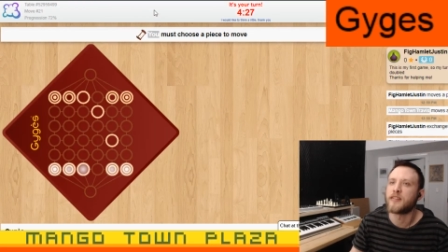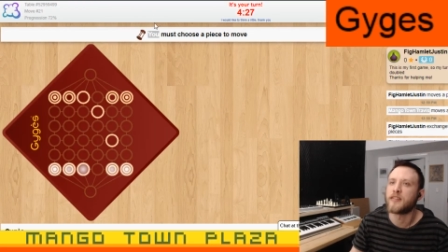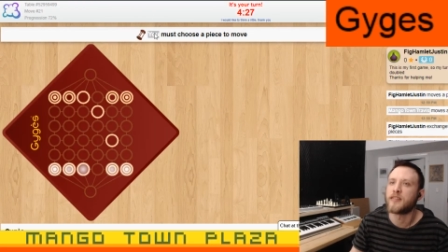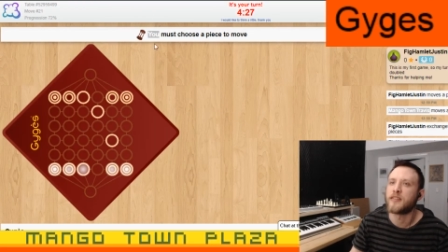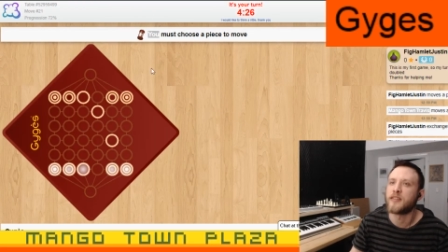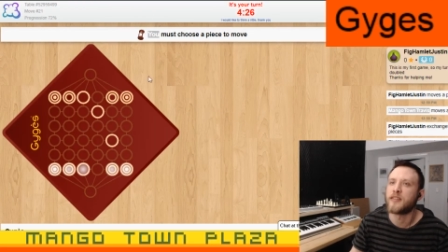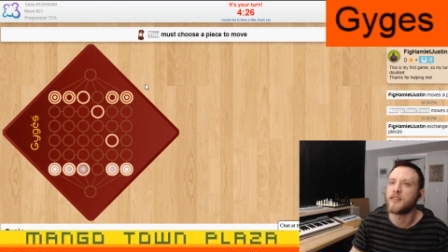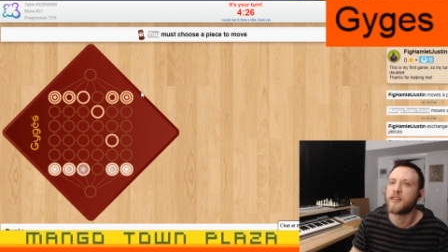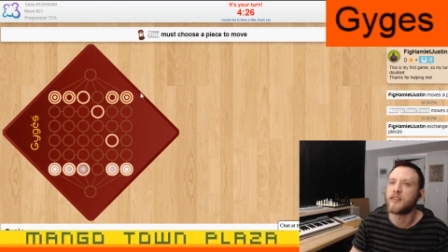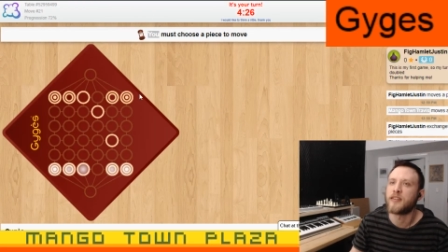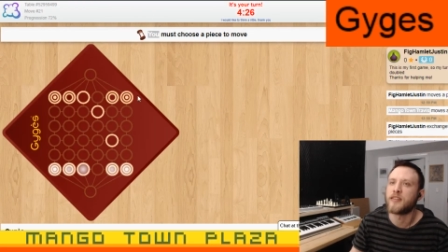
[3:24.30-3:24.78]

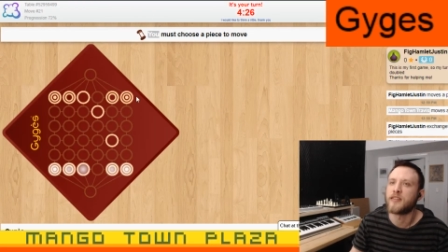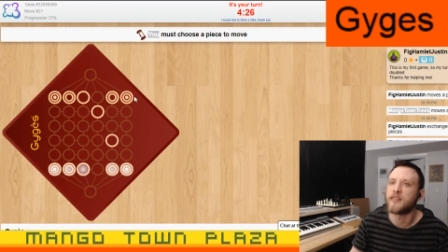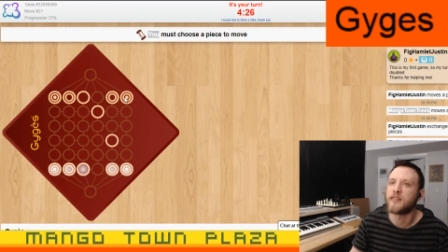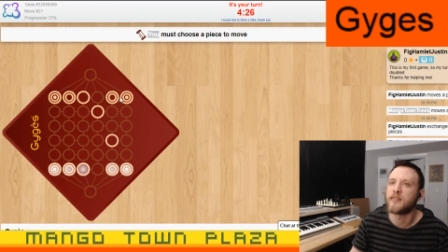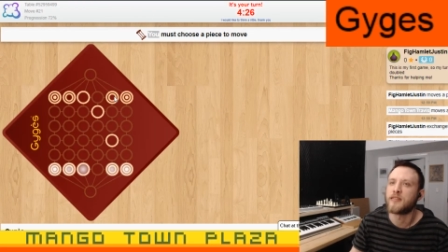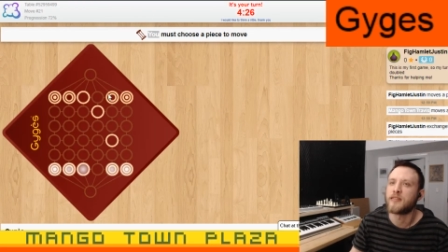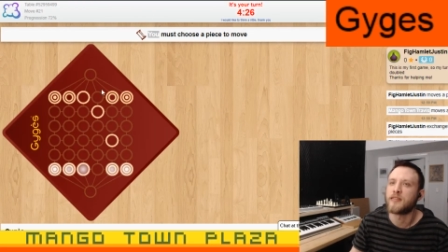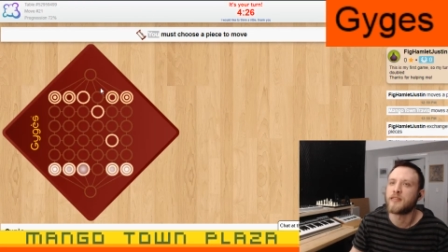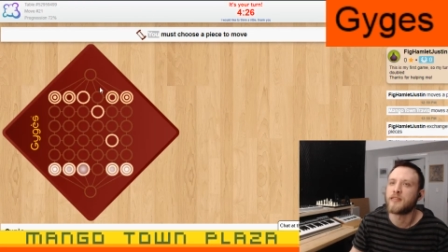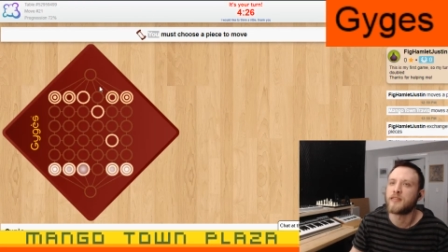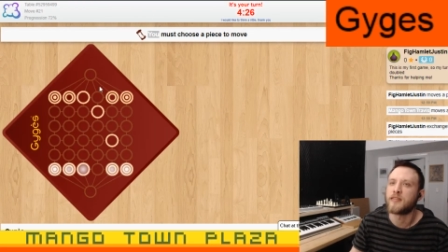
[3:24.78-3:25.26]
and then
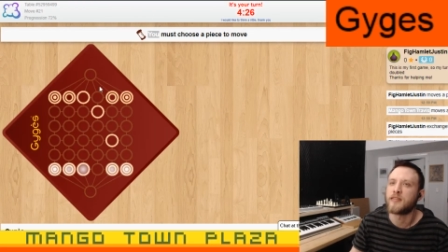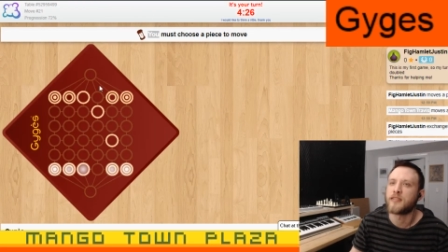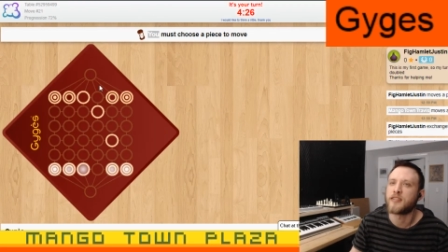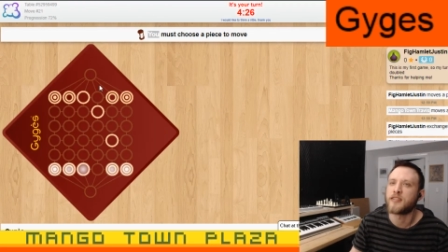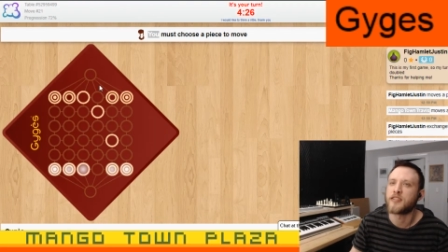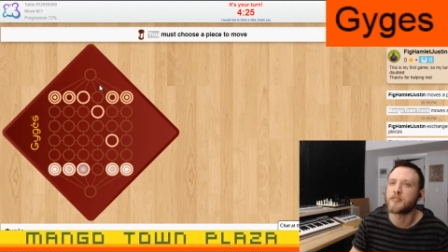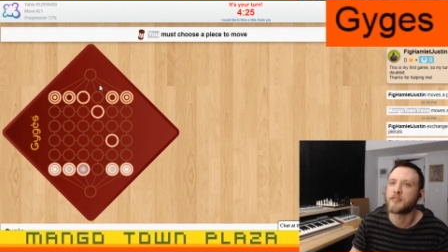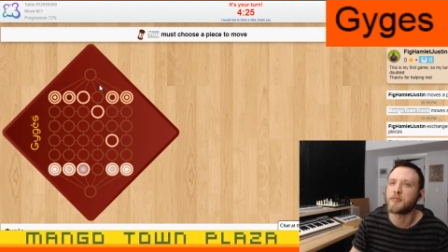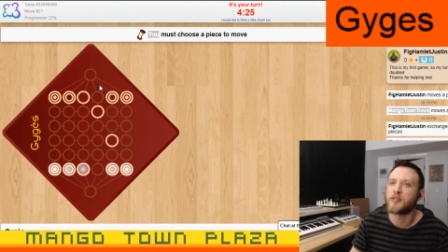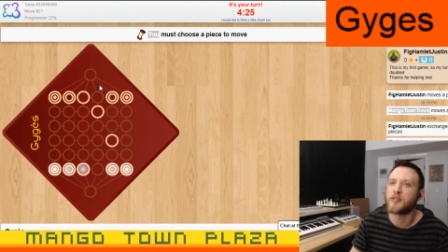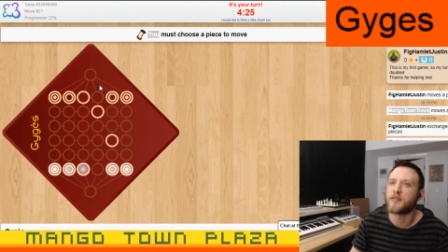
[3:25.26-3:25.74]
it
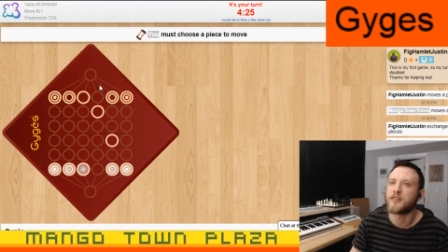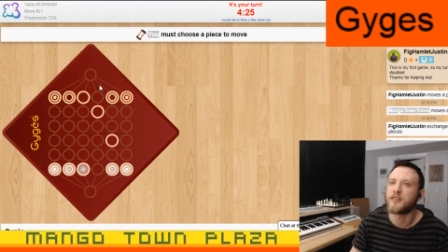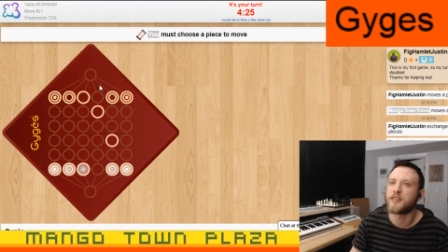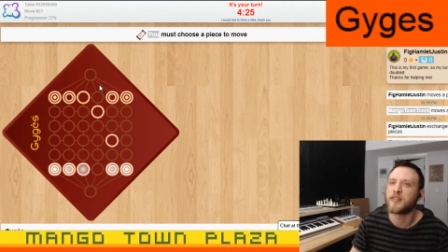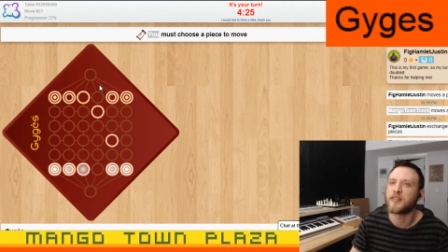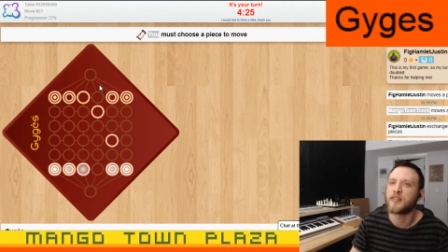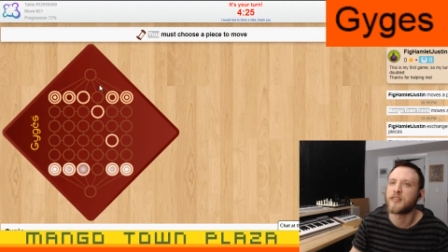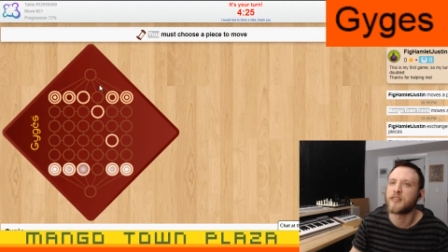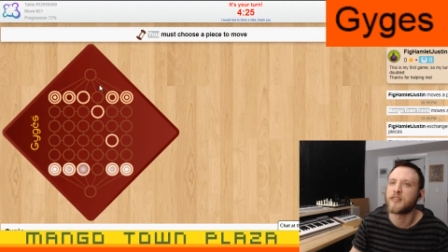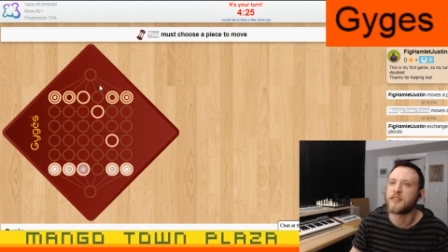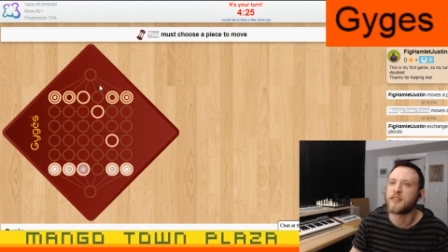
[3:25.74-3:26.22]
just move in
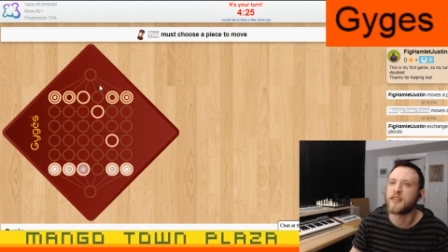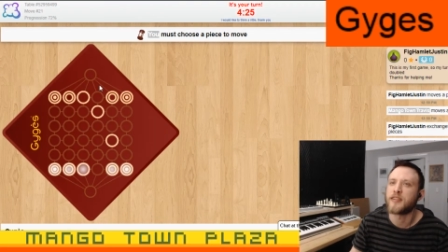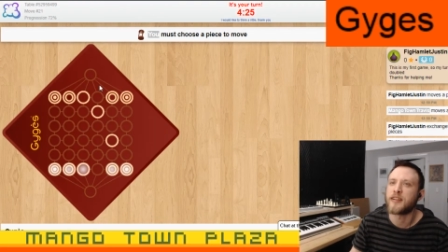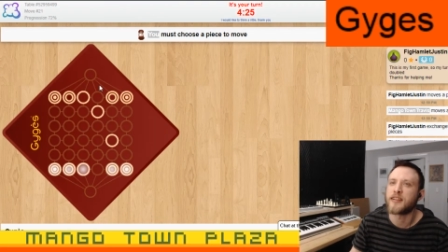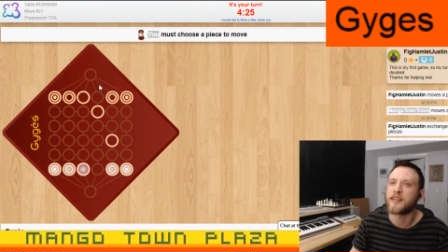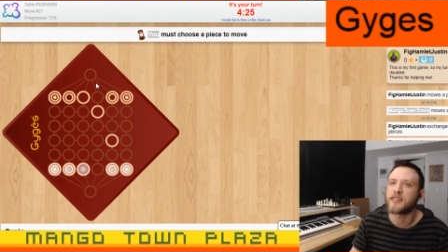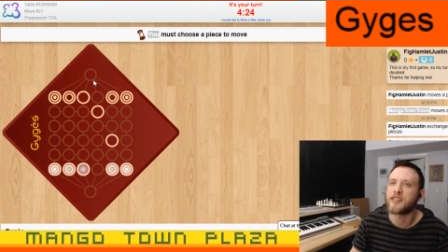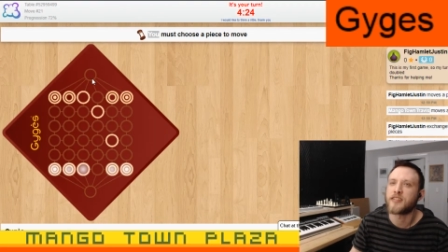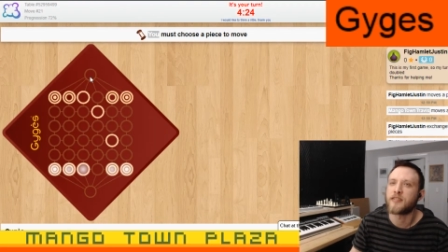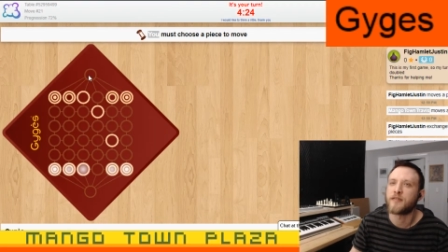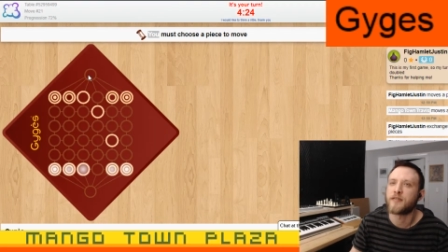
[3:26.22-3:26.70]
there. It
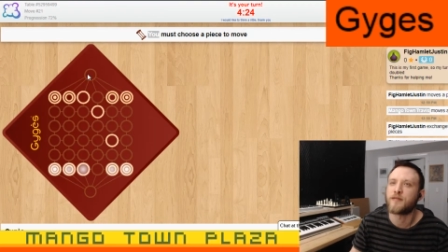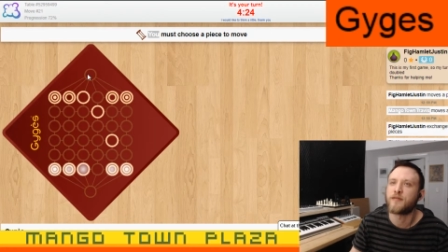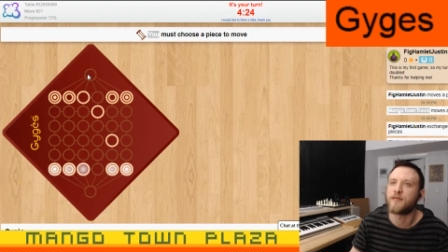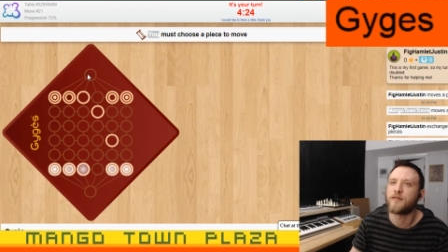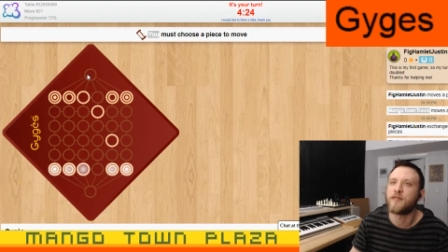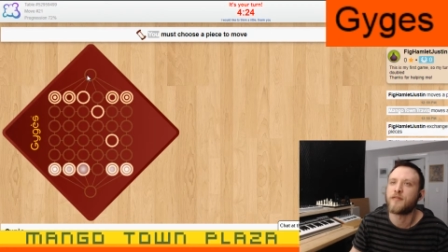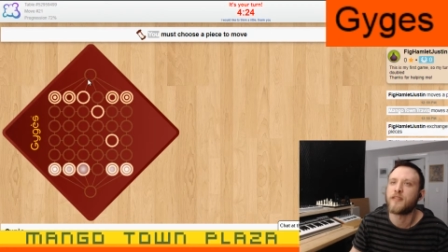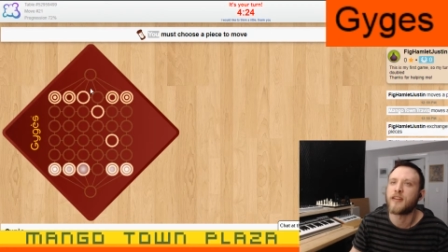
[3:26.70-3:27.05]
has to be